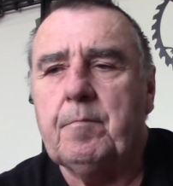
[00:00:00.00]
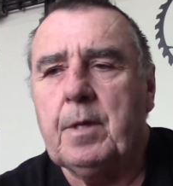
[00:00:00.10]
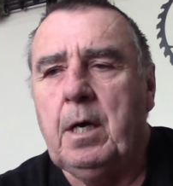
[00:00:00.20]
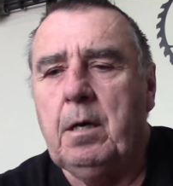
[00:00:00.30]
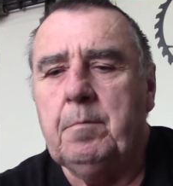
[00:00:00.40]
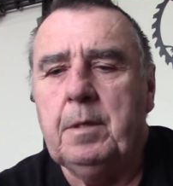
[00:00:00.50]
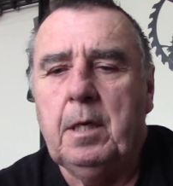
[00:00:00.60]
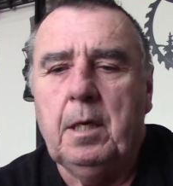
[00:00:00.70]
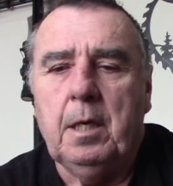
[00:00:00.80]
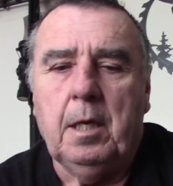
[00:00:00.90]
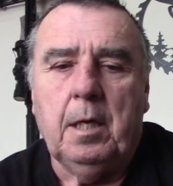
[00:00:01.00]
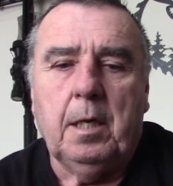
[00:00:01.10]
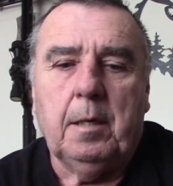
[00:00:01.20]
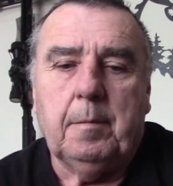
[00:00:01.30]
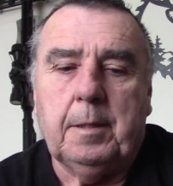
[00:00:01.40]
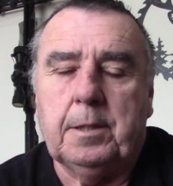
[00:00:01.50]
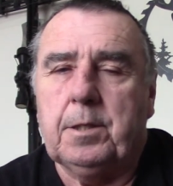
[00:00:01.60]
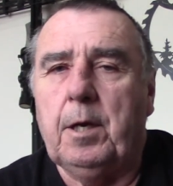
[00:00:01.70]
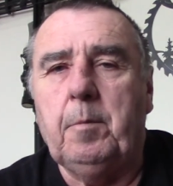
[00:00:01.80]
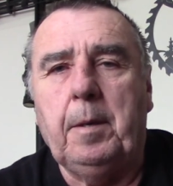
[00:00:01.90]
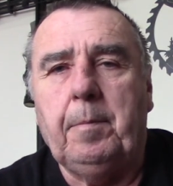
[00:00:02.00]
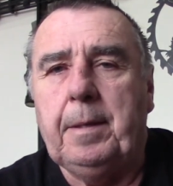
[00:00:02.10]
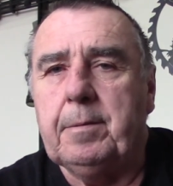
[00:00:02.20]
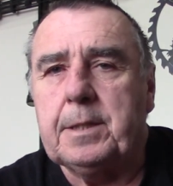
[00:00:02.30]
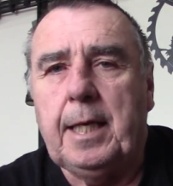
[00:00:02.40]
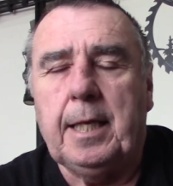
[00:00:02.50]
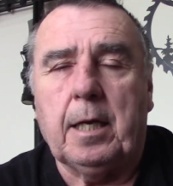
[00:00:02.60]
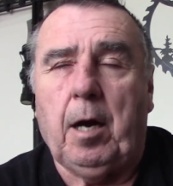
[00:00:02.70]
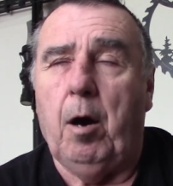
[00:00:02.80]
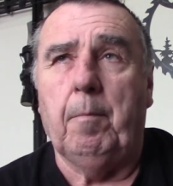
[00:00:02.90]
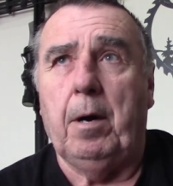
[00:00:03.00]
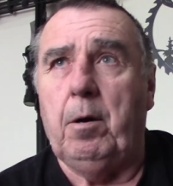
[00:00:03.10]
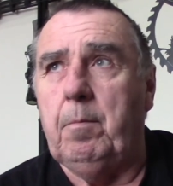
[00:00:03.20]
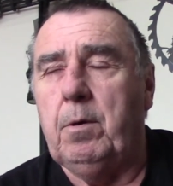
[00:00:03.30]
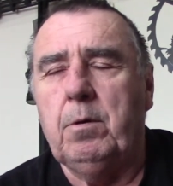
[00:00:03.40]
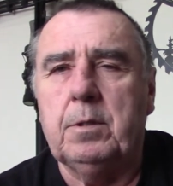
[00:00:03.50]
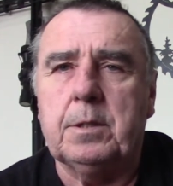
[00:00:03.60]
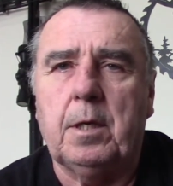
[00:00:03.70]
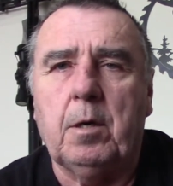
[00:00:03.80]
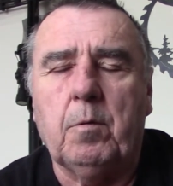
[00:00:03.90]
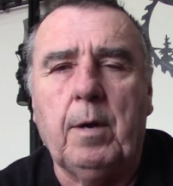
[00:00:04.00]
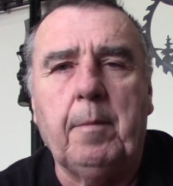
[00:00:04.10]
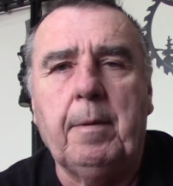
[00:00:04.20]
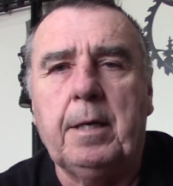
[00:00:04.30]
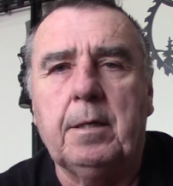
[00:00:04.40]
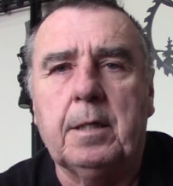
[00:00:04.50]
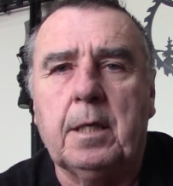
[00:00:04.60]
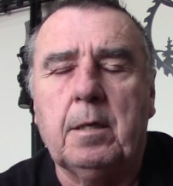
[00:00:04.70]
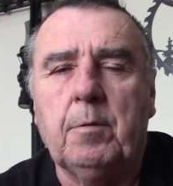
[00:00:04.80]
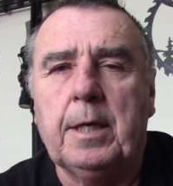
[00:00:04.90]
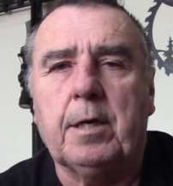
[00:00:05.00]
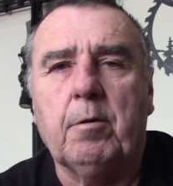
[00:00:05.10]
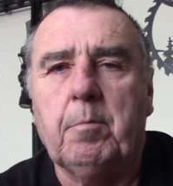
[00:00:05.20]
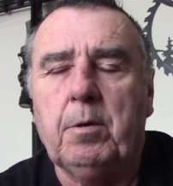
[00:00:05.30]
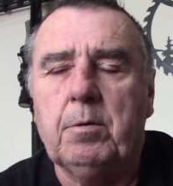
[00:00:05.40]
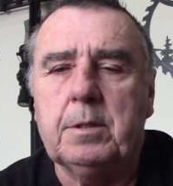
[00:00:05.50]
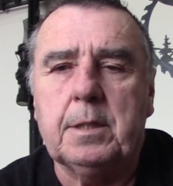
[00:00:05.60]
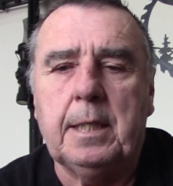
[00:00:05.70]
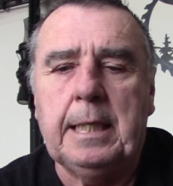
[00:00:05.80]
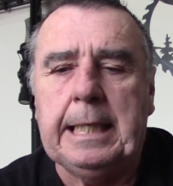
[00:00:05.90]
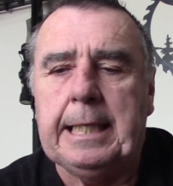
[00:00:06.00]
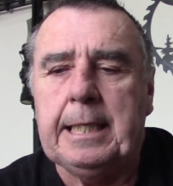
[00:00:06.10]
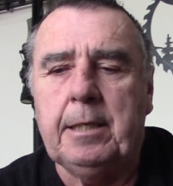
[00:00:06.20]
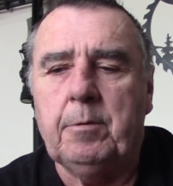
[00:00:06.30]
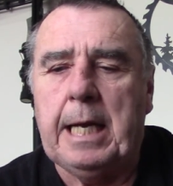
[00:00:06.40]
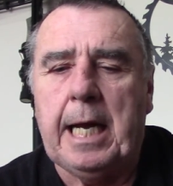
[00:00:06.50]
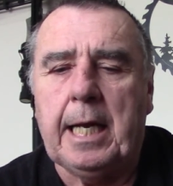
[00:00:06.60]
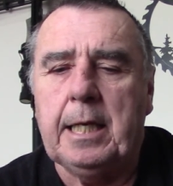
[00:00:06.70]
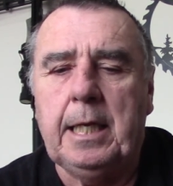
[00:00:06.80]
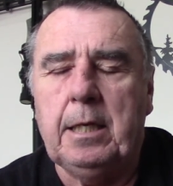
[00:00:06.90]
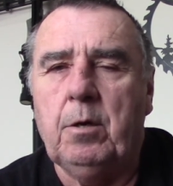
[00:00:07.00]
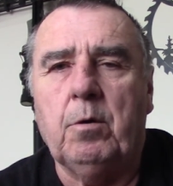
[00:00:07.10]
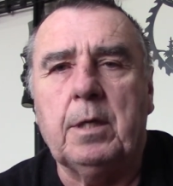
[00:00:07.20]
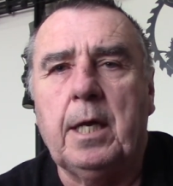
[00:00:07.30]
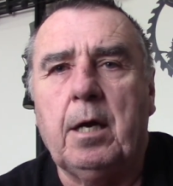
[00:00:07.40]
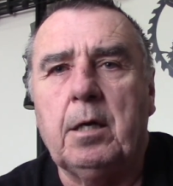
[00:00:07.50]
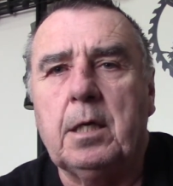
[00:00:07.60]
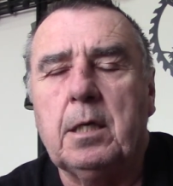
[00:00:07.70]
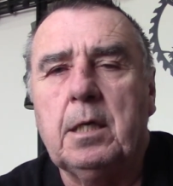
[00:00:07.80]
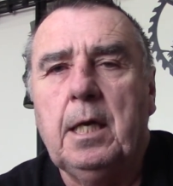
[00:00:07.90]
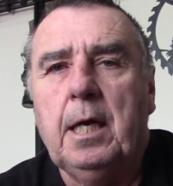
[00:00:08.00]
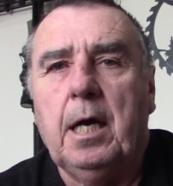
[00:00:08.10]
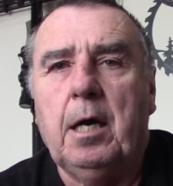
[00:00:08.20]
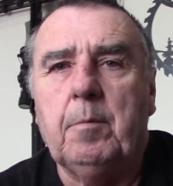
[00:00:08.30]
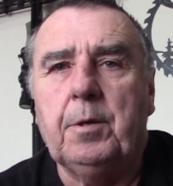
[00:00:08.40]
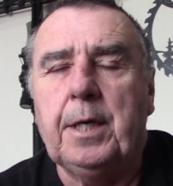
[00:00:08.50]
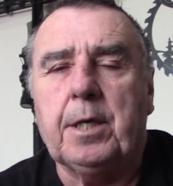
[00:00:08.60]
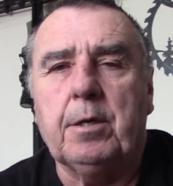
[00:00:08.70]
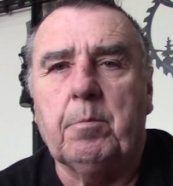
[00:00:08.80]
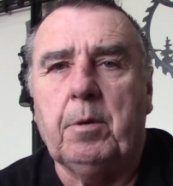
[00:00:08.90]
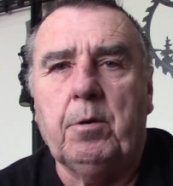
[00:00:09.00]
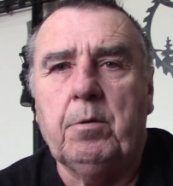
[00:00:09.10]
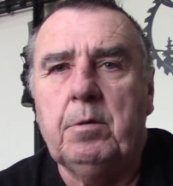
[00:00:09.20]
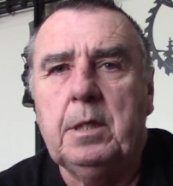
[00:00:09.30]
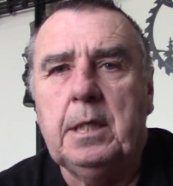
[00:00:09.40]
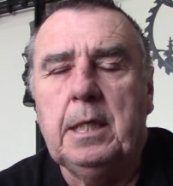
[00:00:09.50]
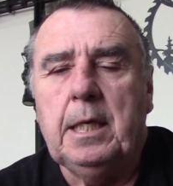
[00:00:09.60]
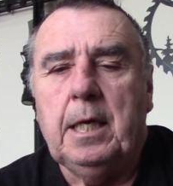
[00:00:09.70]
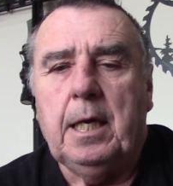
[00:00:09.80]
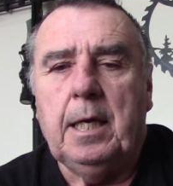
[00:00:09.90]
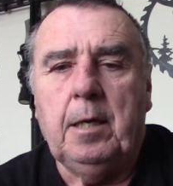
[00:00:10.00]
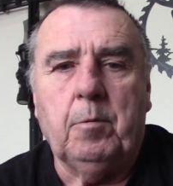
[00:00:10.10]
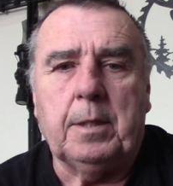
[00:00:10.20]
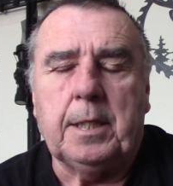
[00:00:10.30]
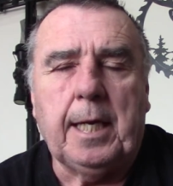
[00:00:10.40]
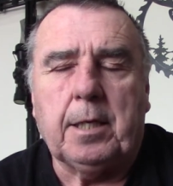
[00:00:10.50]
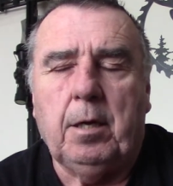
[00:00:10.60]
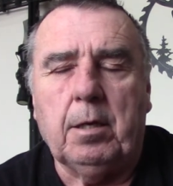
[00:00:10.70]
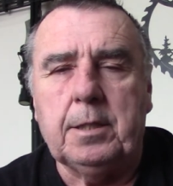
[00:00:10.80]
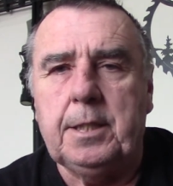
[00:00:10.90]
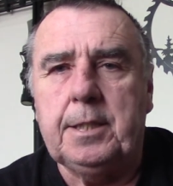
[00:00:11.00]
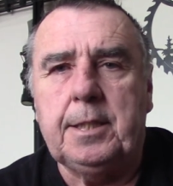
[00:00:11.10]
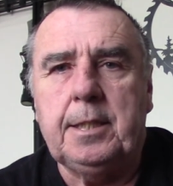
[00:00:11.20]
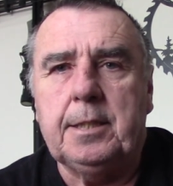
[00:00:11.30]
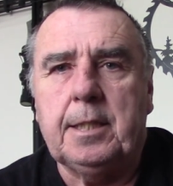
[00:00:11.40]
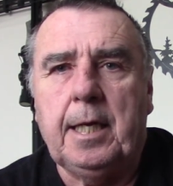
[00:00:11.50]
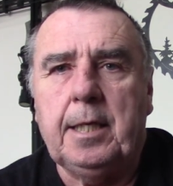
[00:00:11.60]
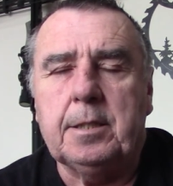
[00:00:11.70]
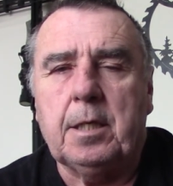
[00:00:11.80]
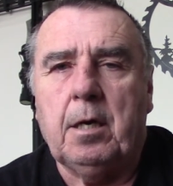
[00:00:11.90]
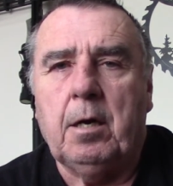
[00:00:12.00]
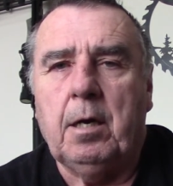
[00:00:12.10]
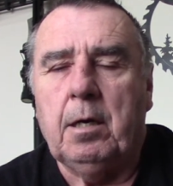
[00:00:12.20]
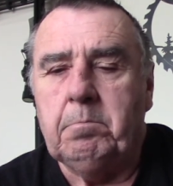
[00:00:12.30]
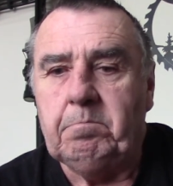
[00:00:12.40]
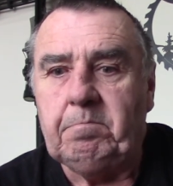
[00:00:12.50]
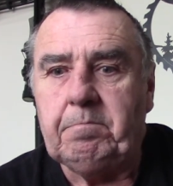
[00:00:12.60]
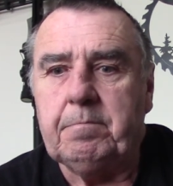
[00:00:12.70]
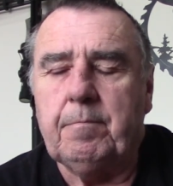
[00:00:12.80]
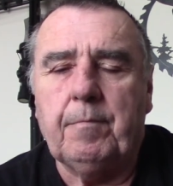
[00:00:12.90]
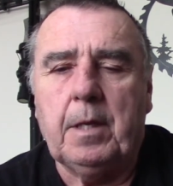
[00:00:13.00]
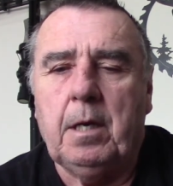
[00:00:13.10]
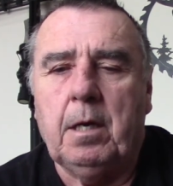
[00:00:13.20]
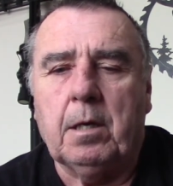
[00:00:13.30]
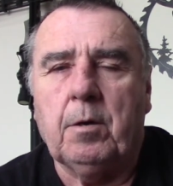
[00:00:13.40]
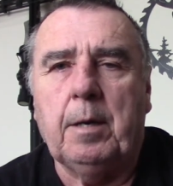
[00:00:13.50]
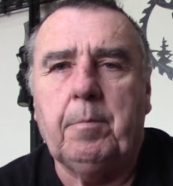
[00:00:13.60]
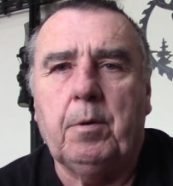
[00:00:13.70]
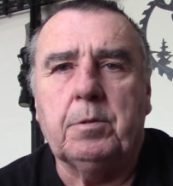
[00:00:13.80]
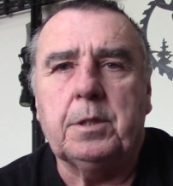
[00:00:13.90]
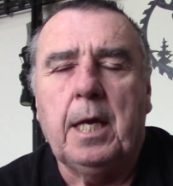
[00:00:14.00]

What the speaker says: Um, there's going to be people say that compound bows are way better than recurve bows, and in reality, no, they aren't. A recurve bow, and with the technologies these days, are great bows.